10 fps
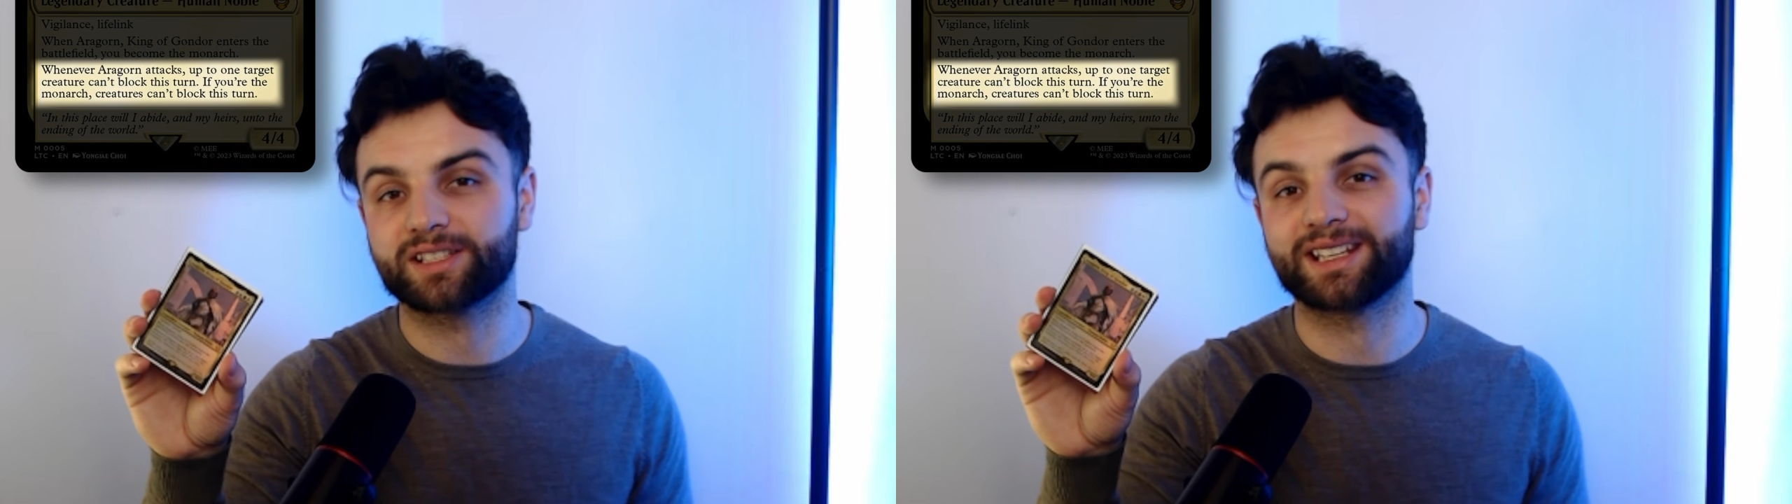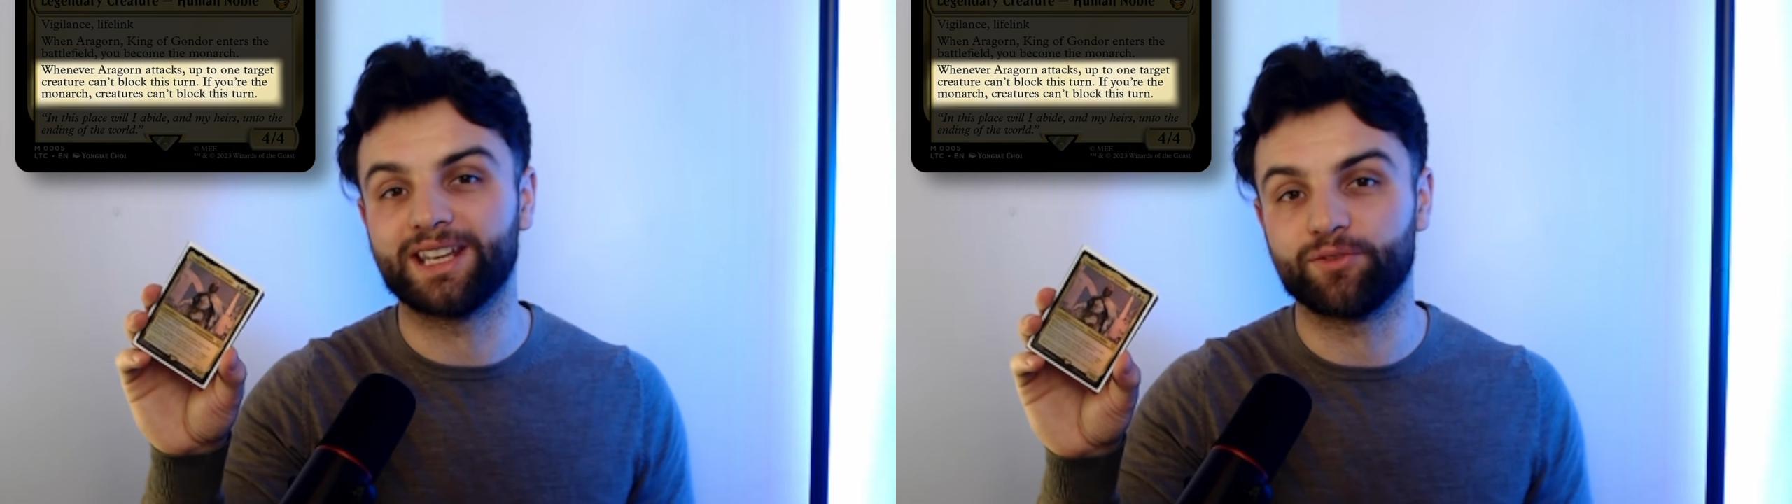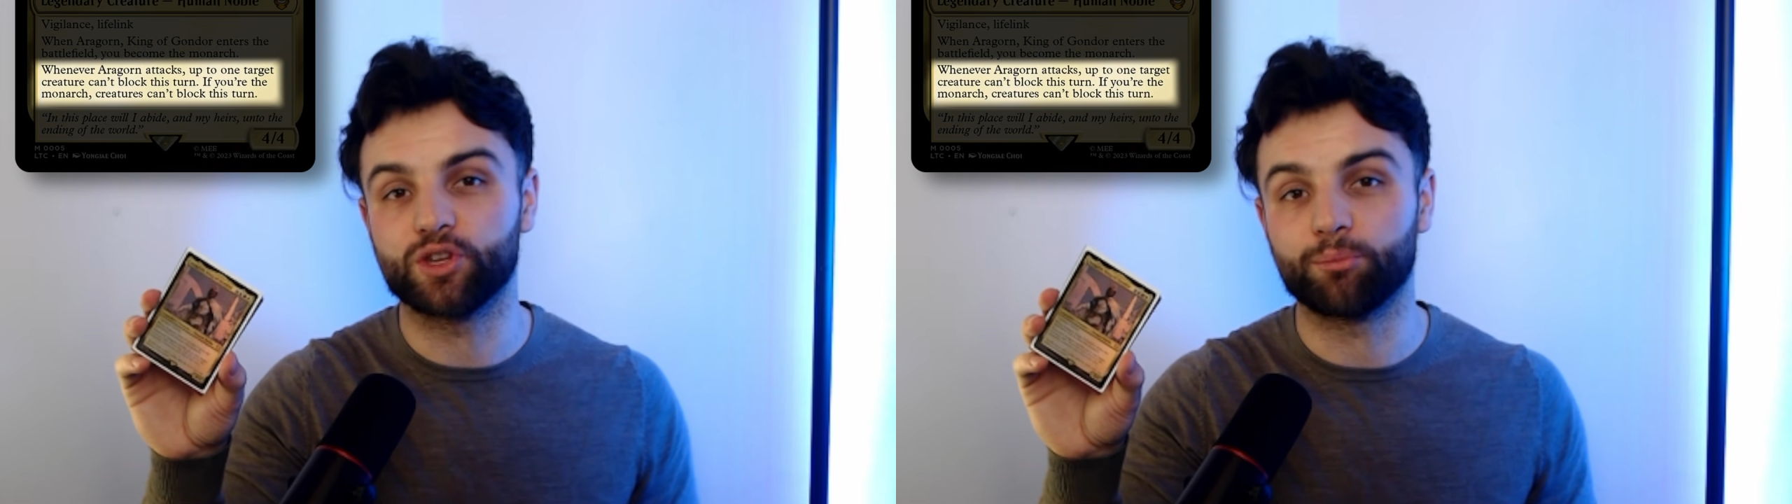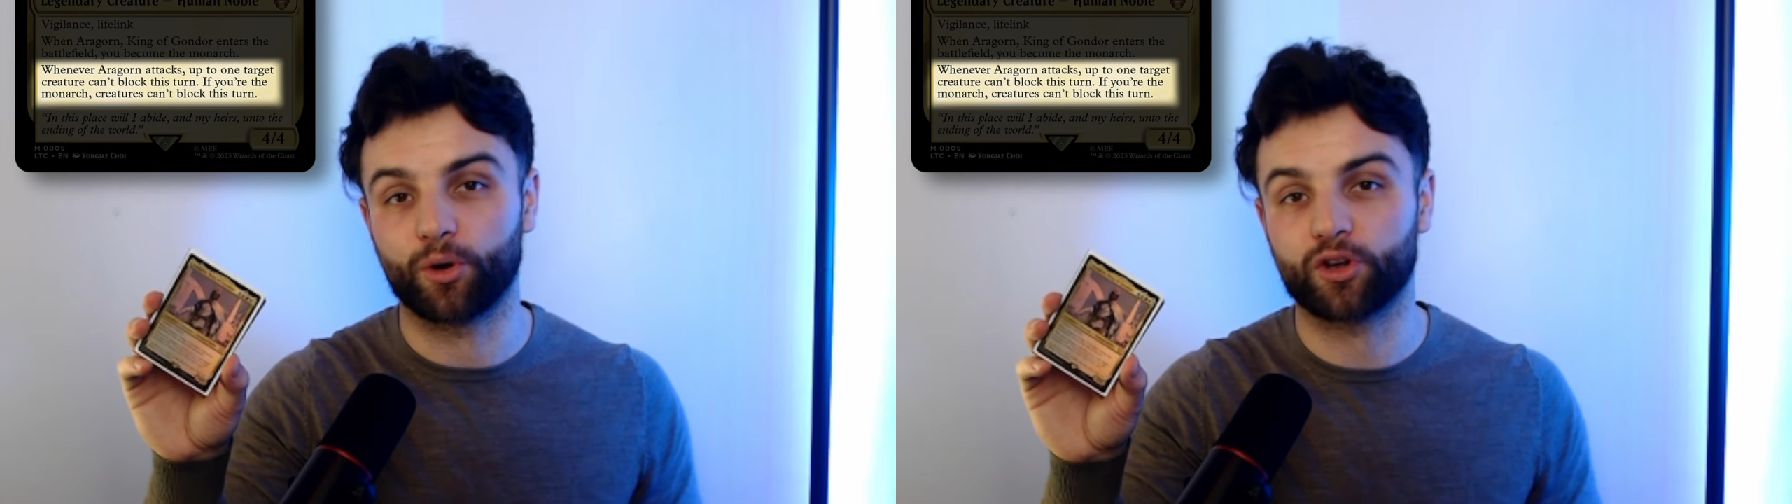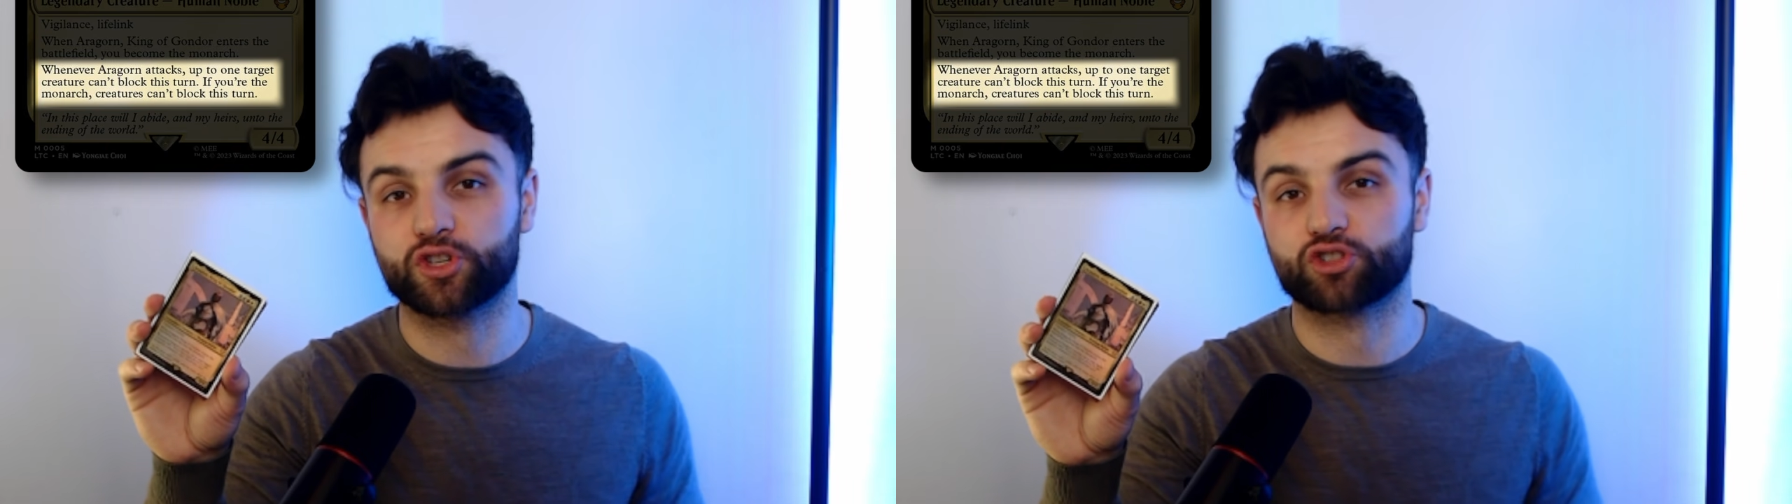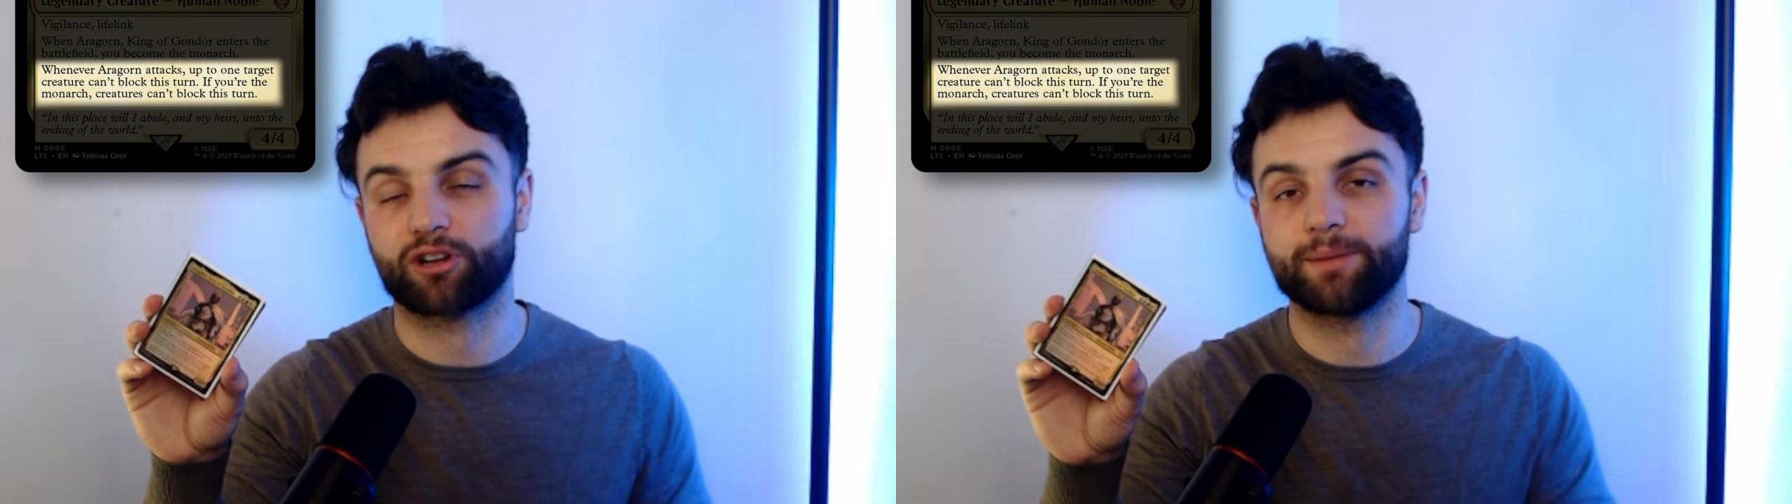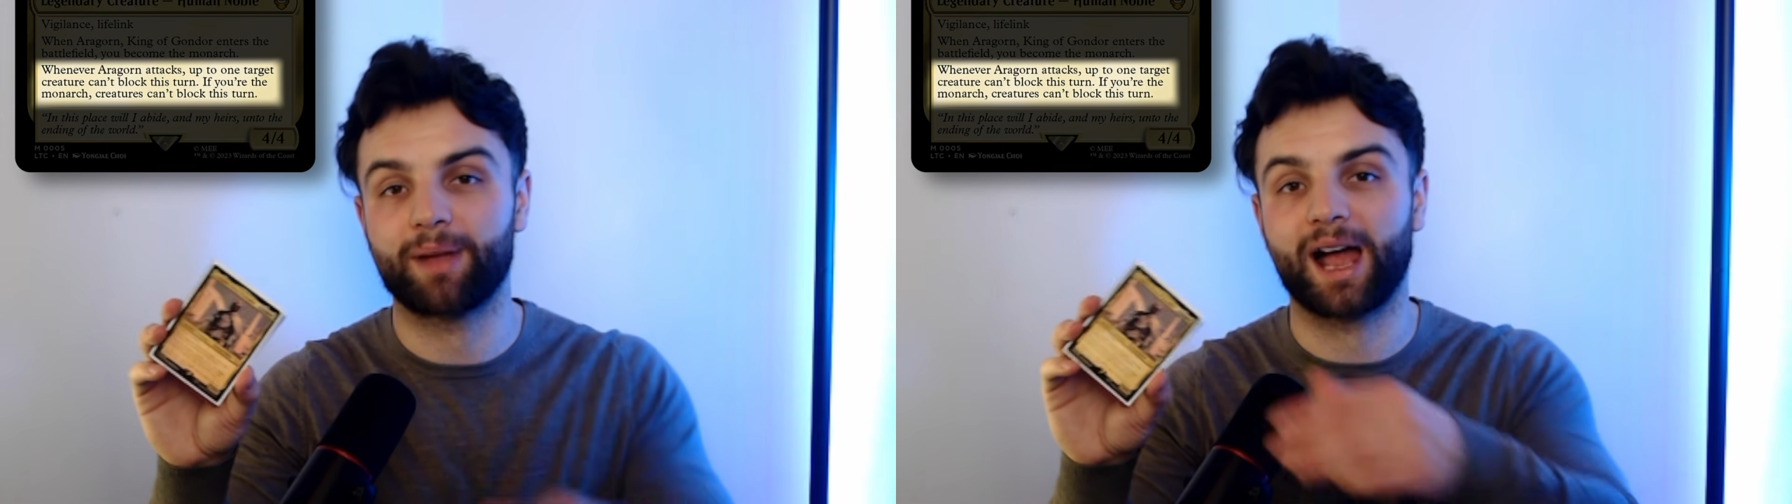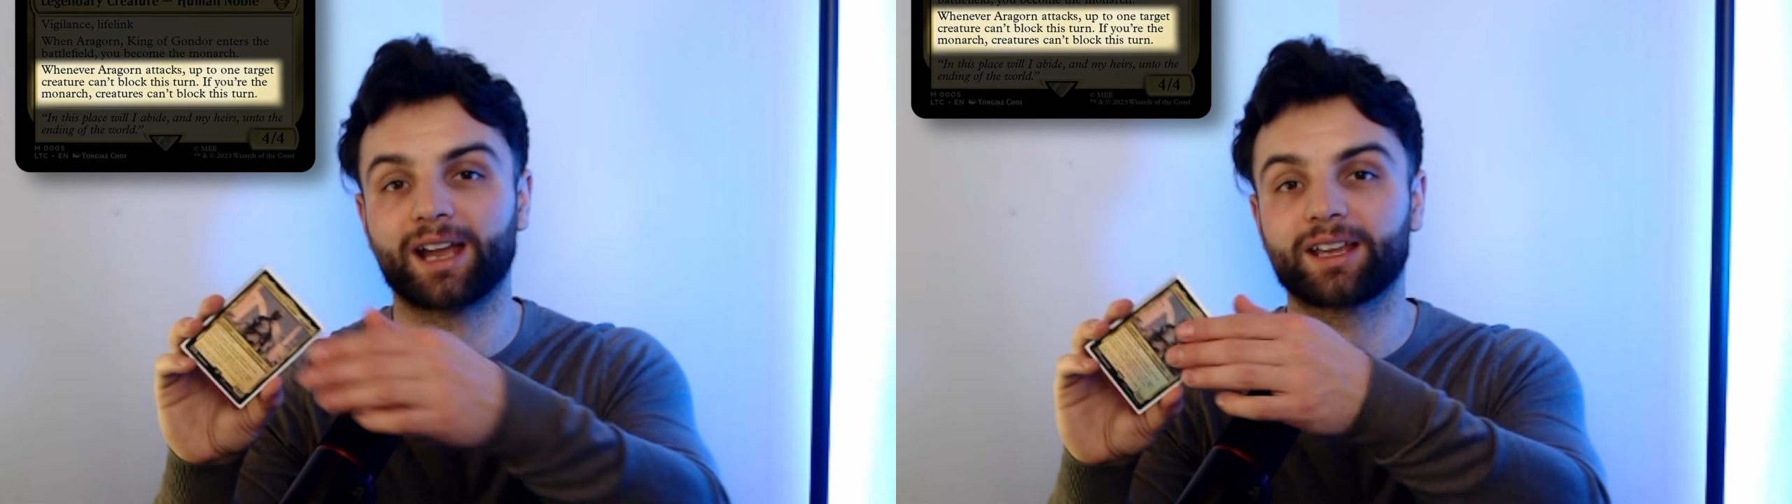that give you the Monarch straight
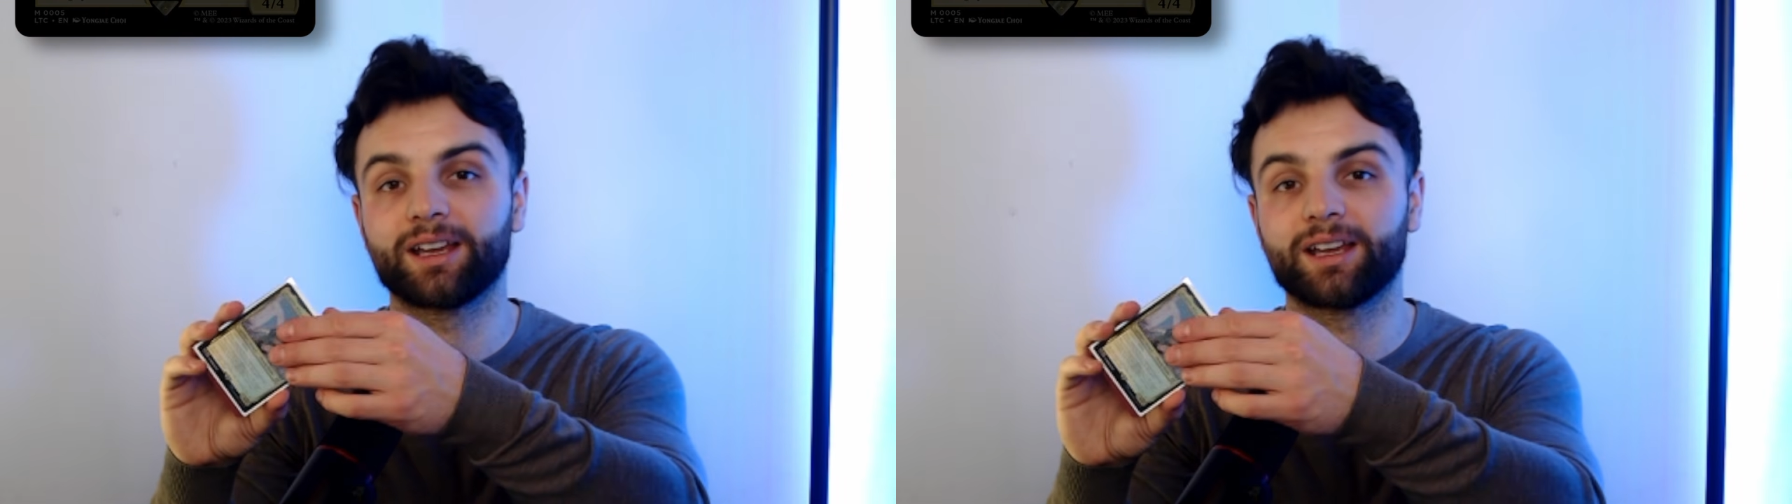back.